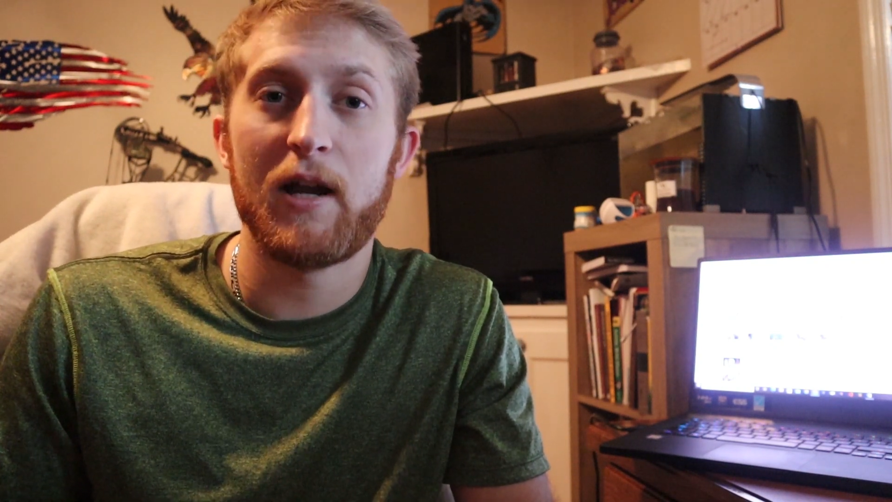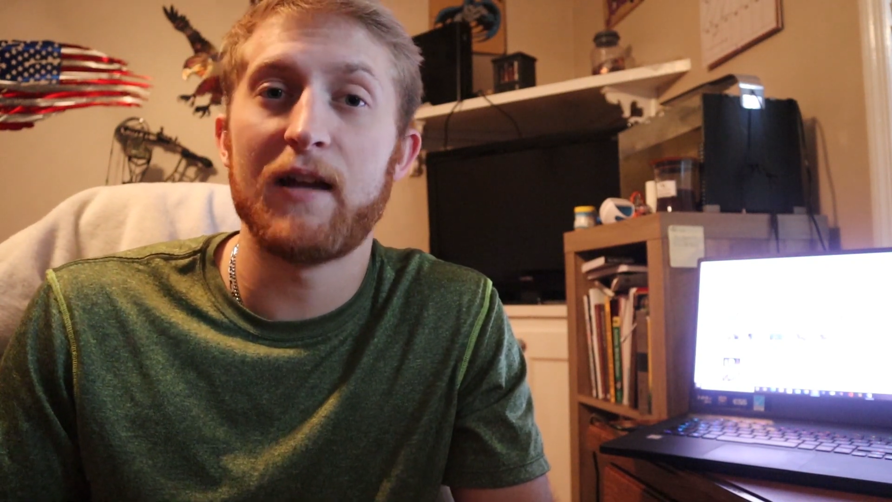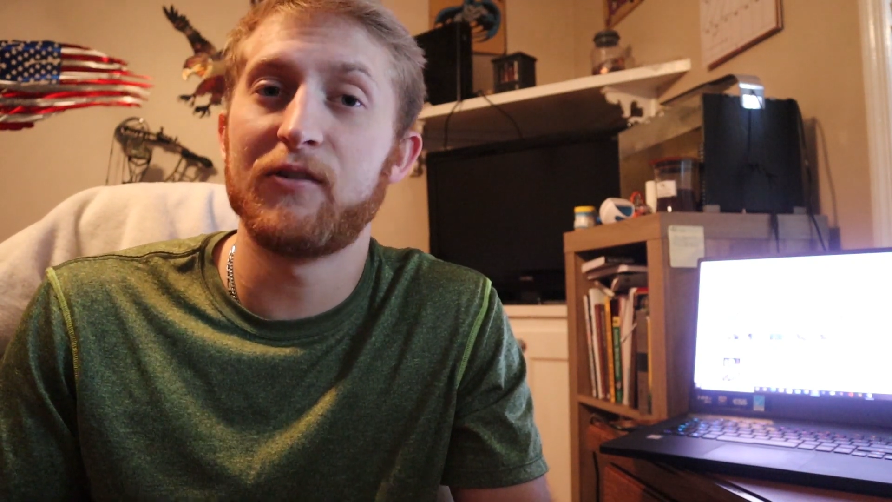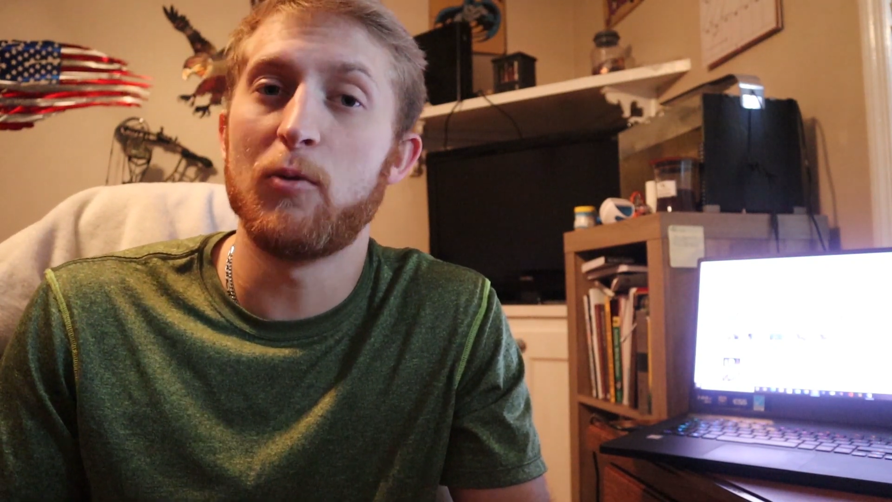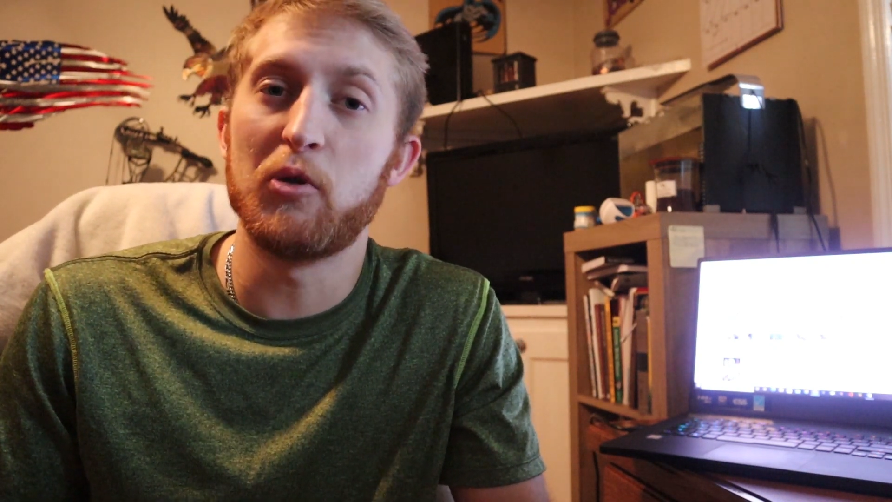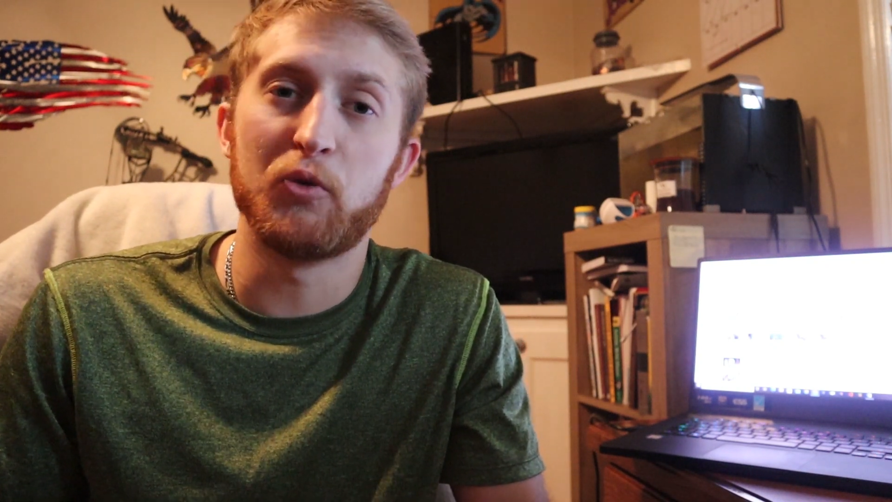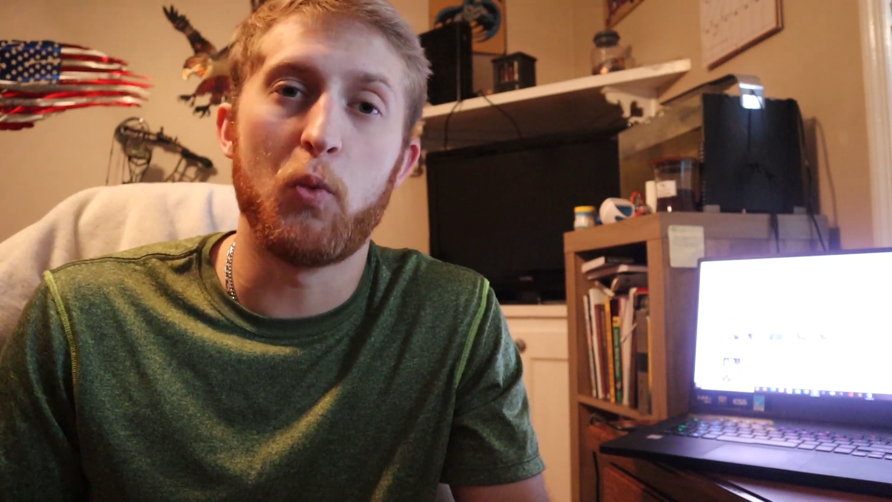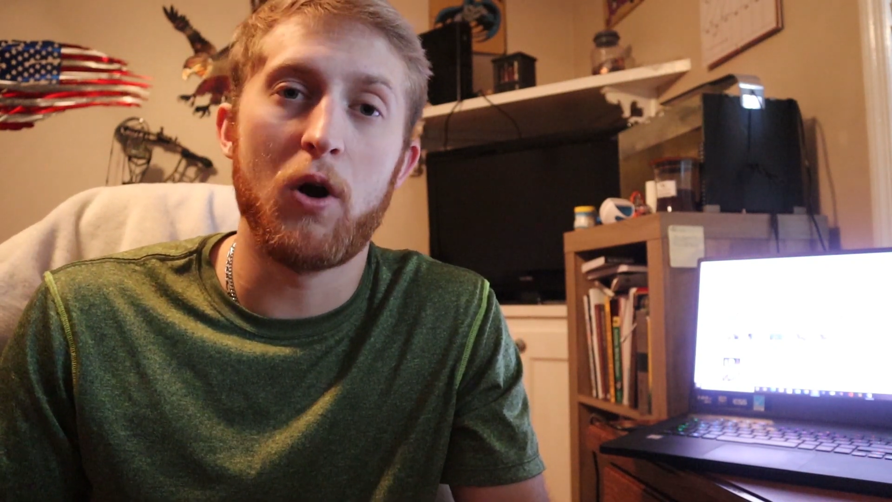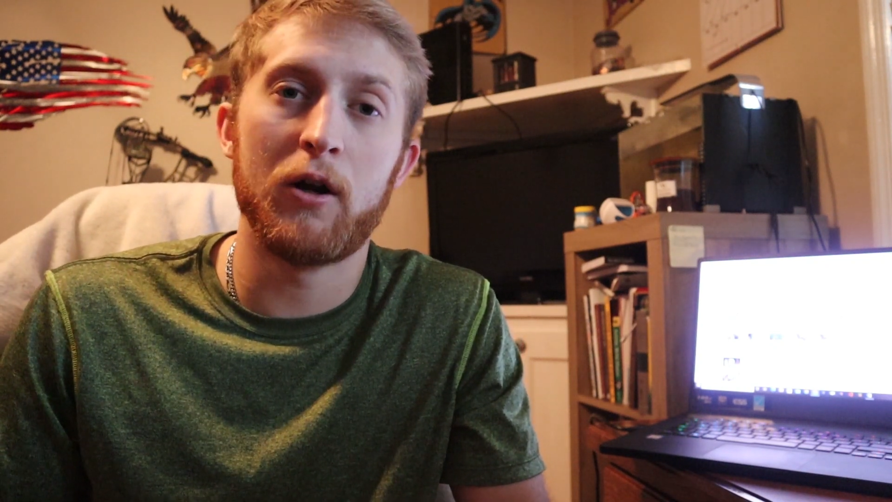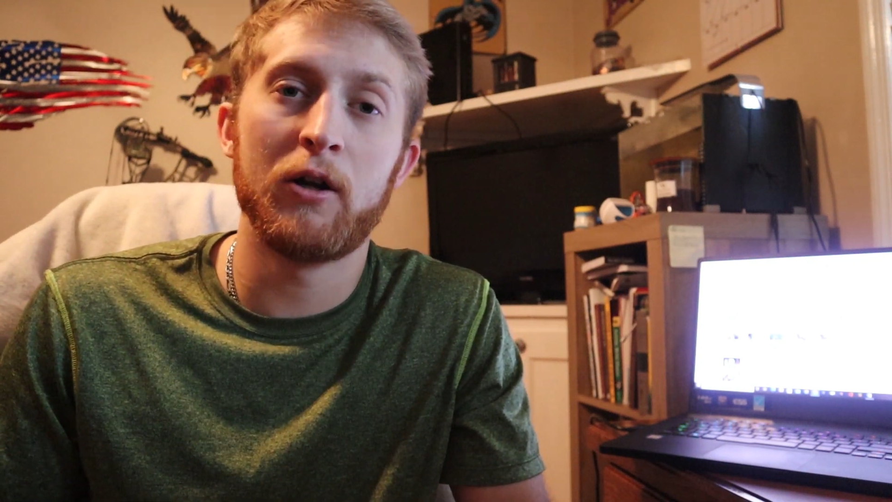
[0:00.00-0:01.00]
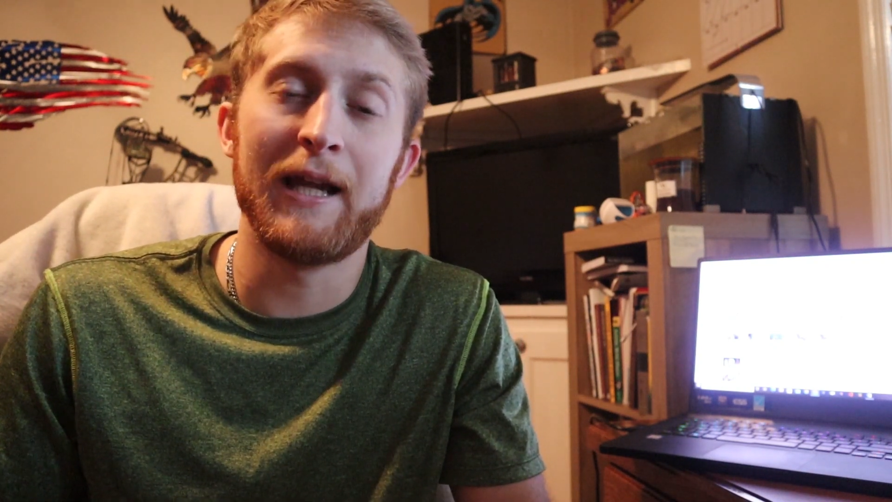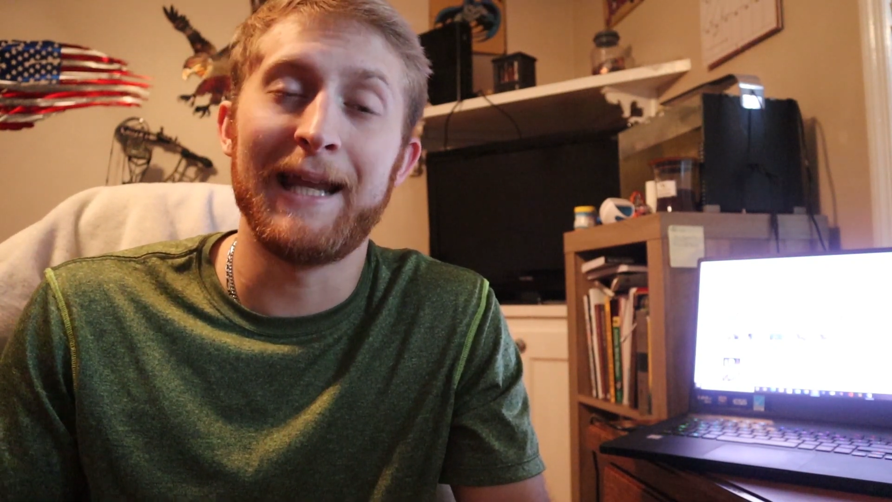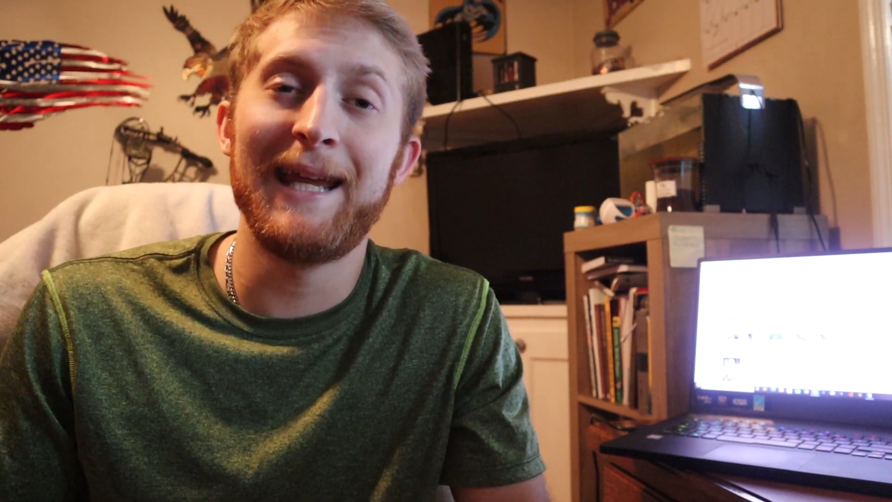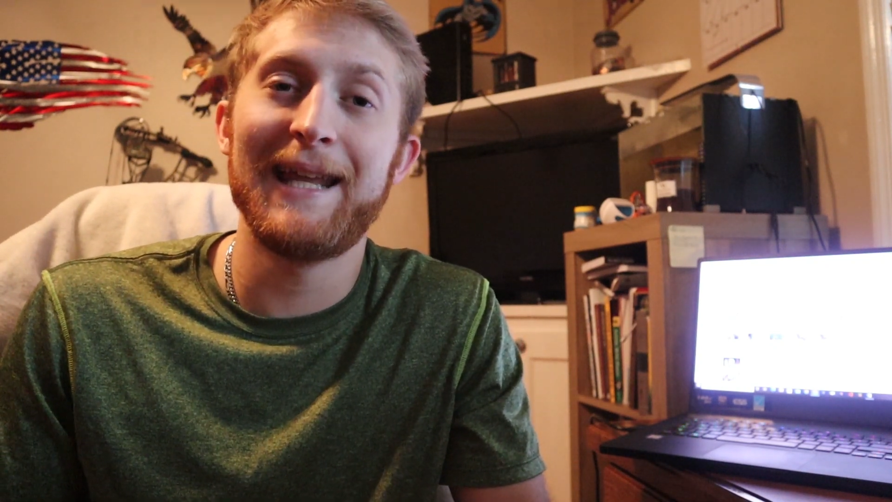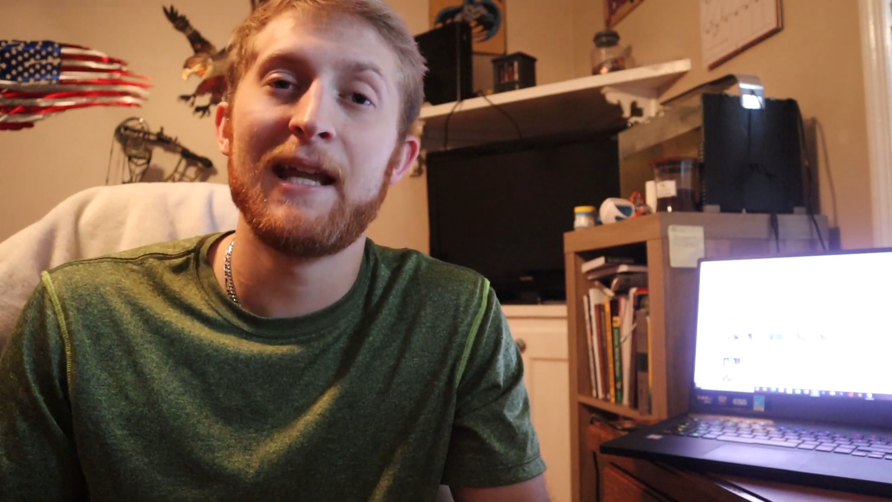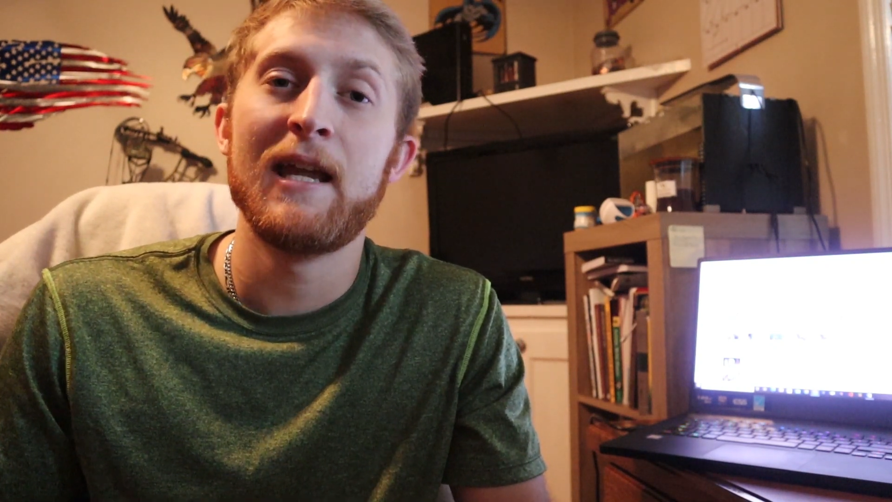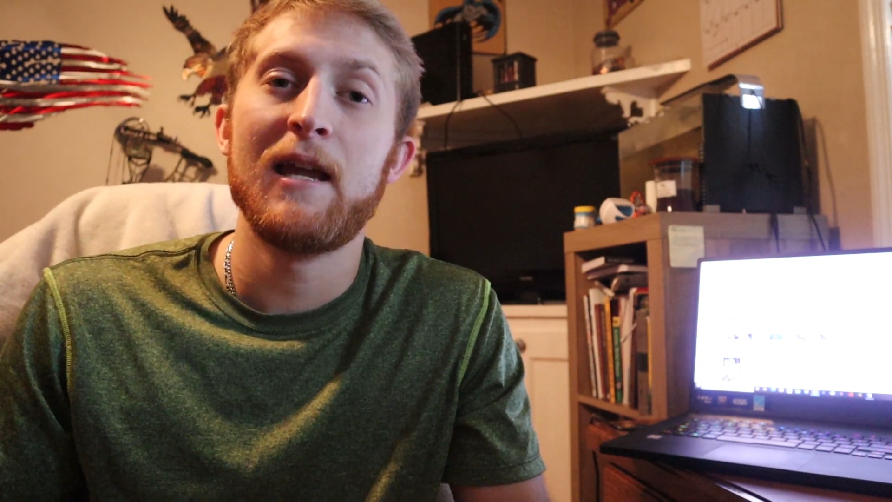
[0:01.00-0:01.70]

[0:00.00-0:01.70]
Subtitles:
has so much water in it,